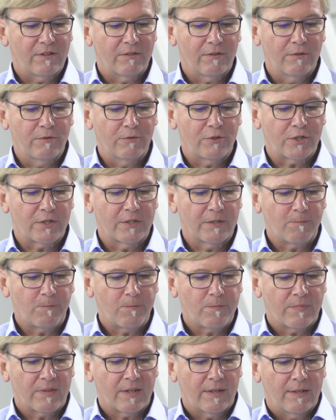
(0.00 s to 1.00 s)
solution
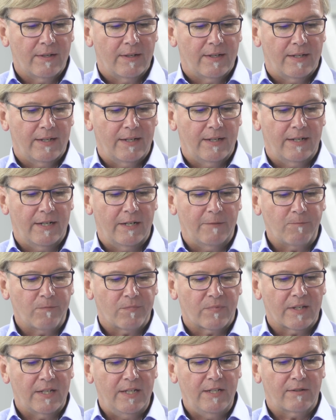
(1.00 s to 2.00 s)

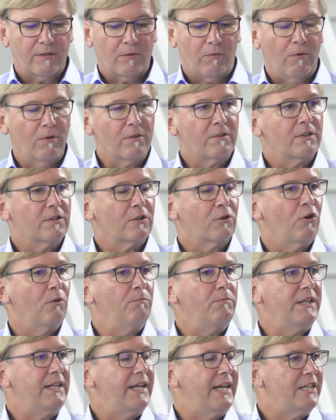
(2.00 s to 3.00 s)
is also the
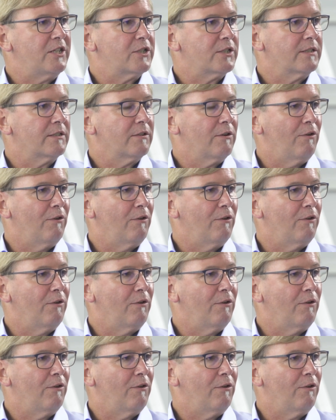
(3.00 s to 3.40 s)
combination